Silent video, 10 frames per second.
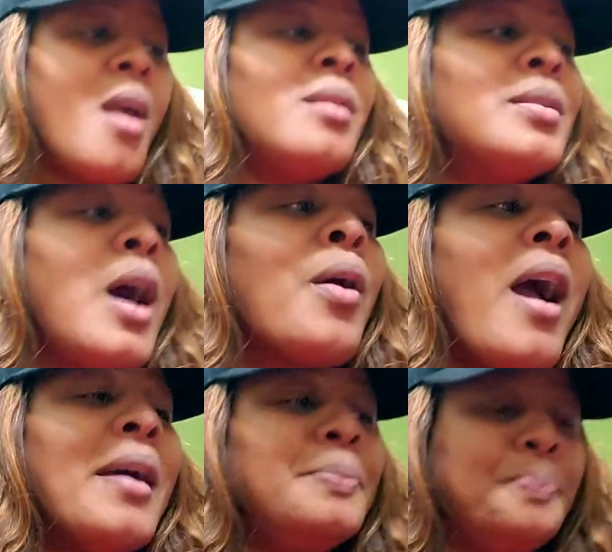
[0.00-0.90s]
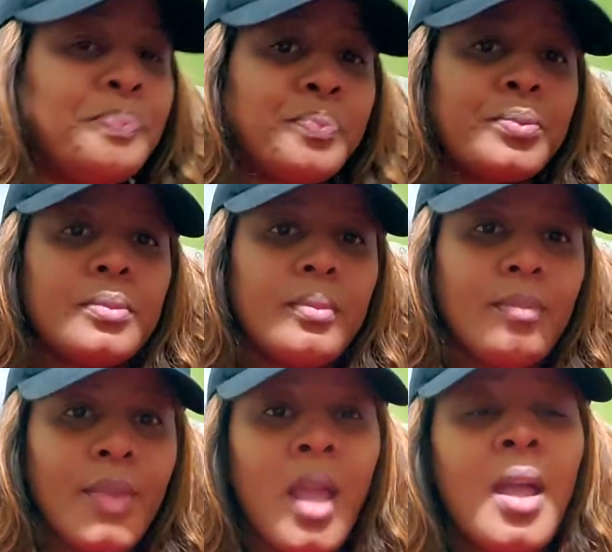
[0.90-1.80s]
Okay.
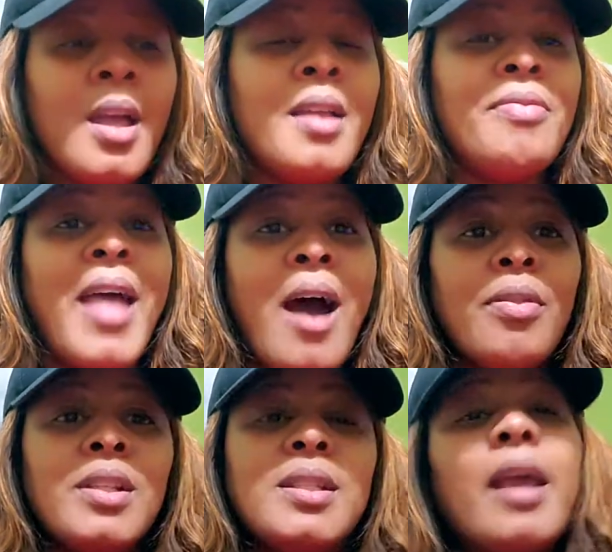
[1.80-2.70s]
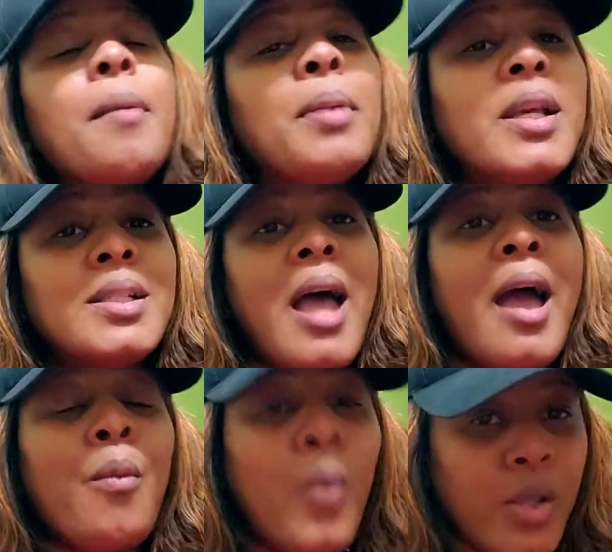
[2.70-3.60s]
Now, the second place
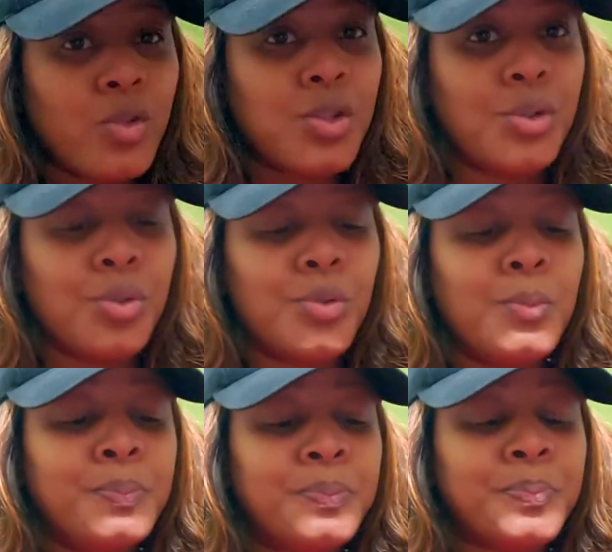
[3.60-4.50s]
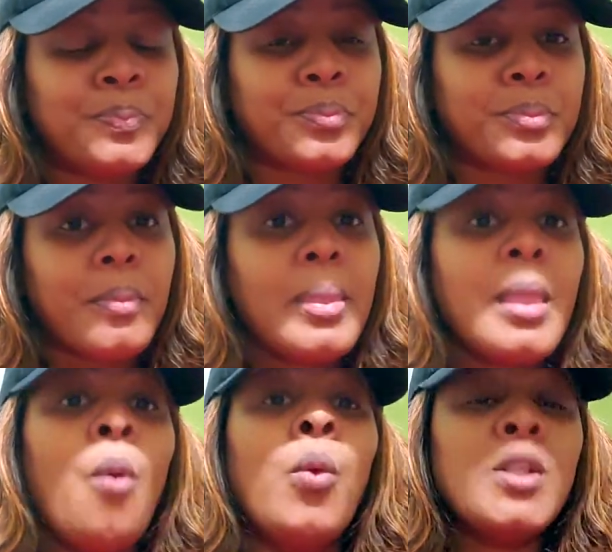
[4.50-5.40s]
I went to
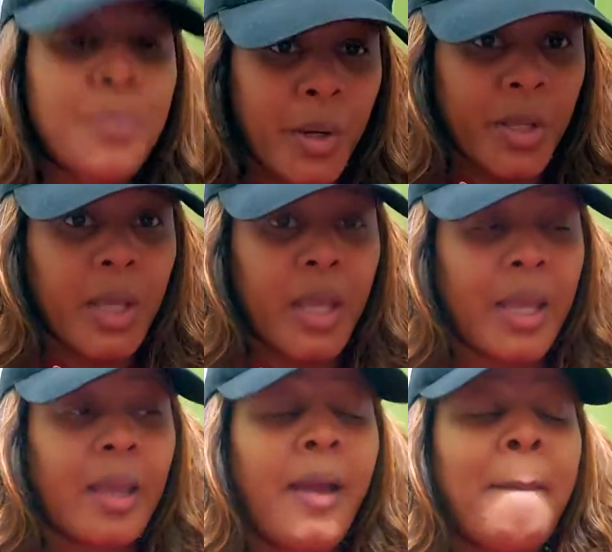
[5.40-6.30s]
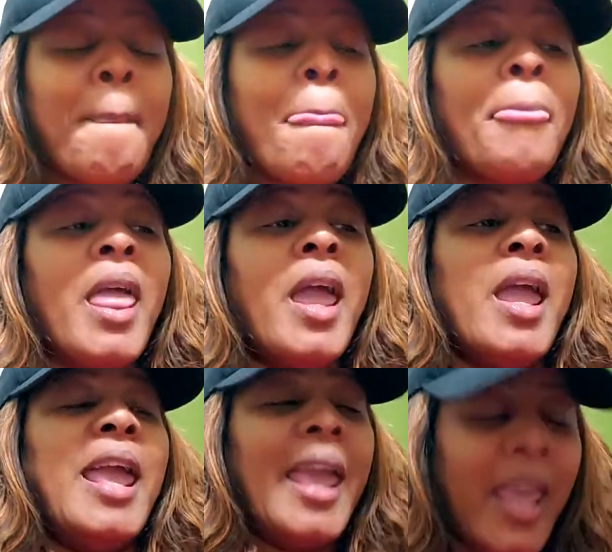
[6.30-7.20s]
was Burger King.
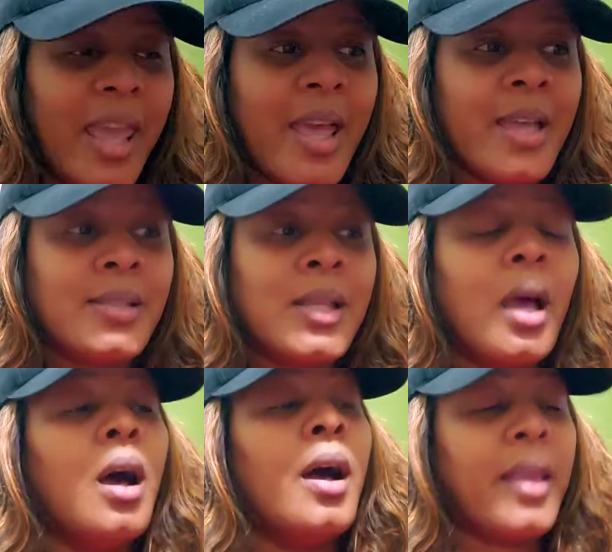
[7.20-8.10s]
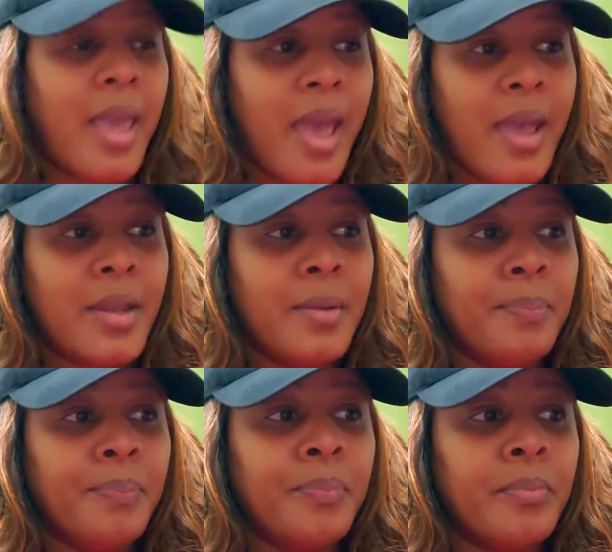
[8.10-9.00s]
And again,
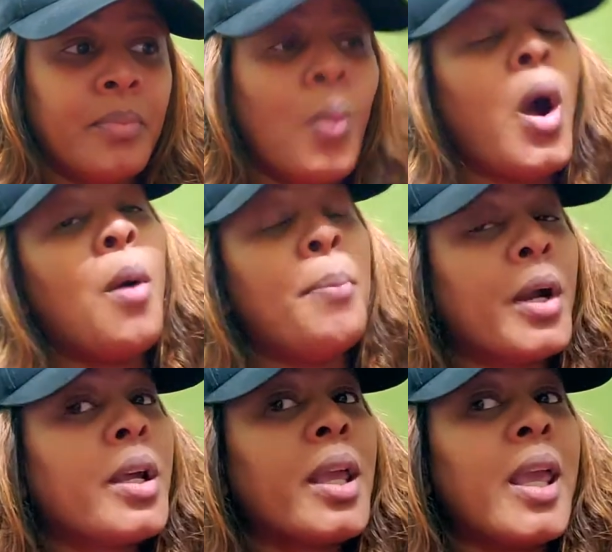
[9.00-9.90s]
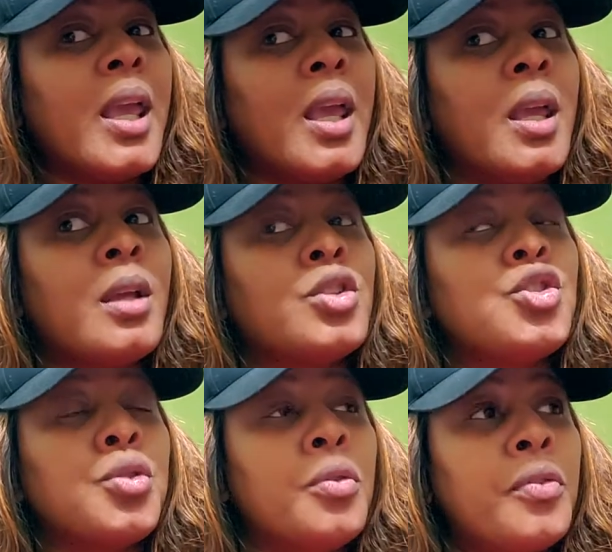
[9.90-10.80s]
well, Burger King,
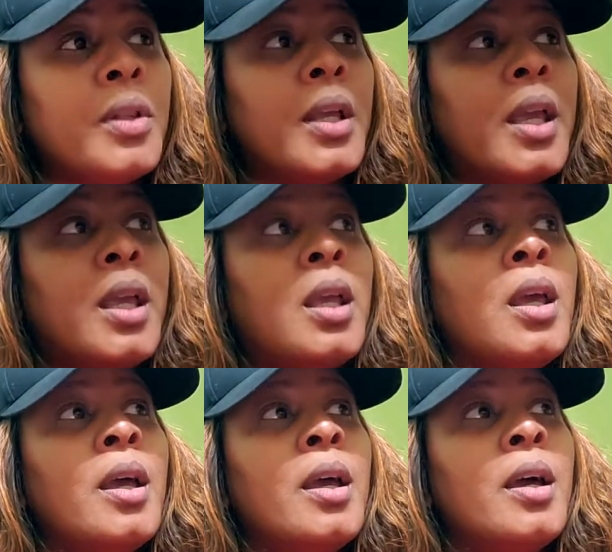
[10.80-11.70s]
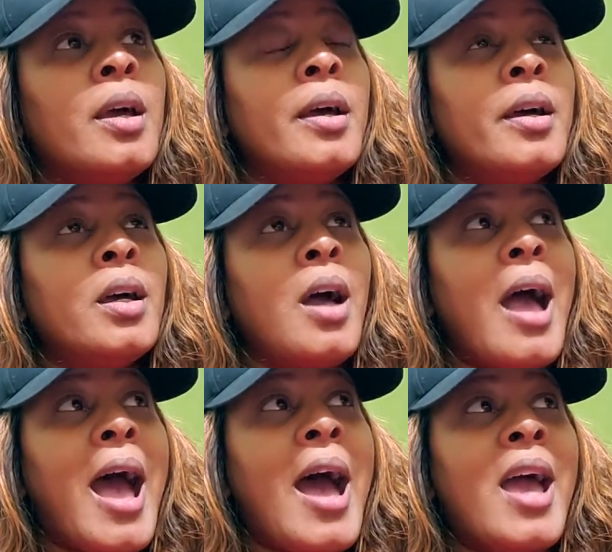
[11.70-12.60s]
truthfully,
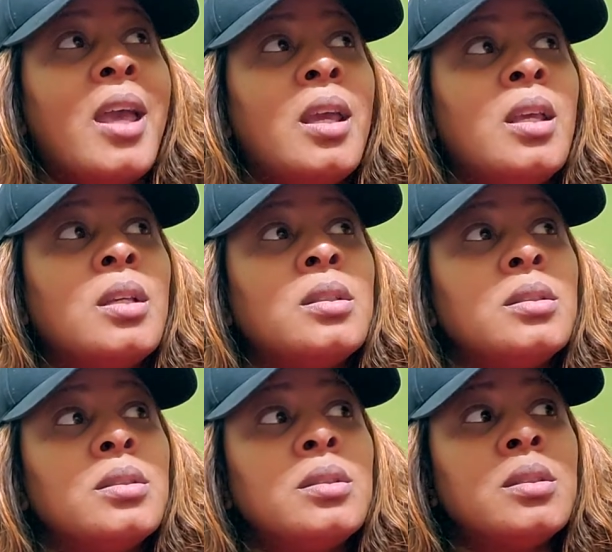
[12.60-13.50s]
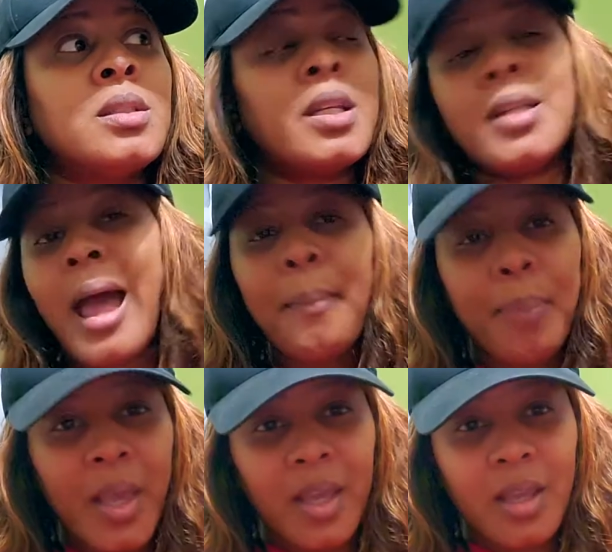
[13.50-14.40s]
I did not
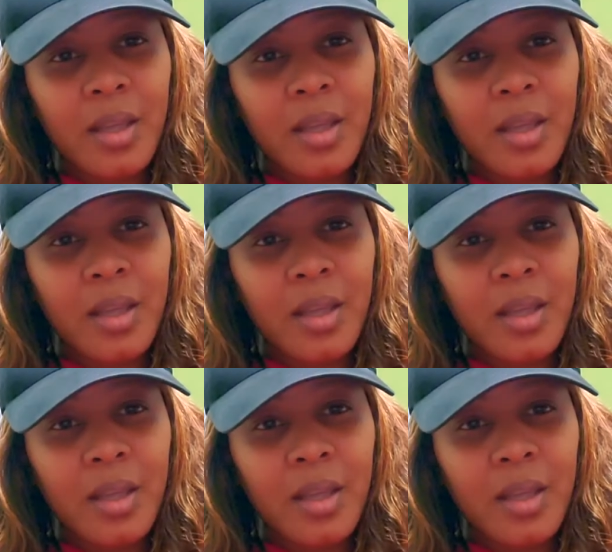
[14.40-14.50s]
pretty